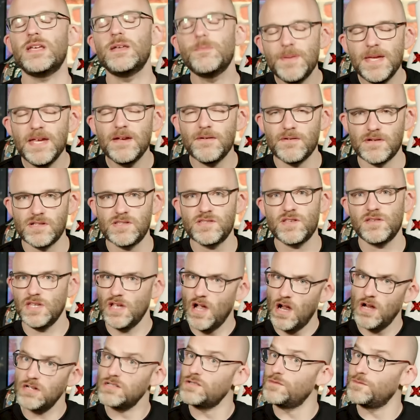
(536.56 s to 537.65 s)
appearance on the
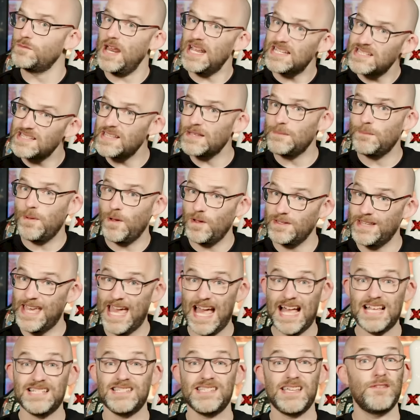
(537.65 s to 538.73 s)
Art of Wrestling
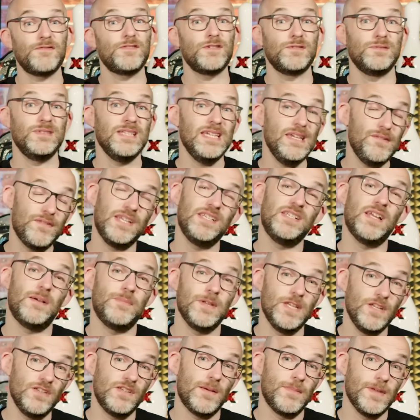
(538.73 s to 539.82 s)
podcast after leaving
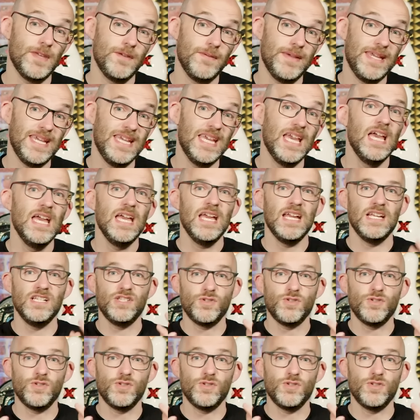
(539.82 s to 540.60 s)
WWE in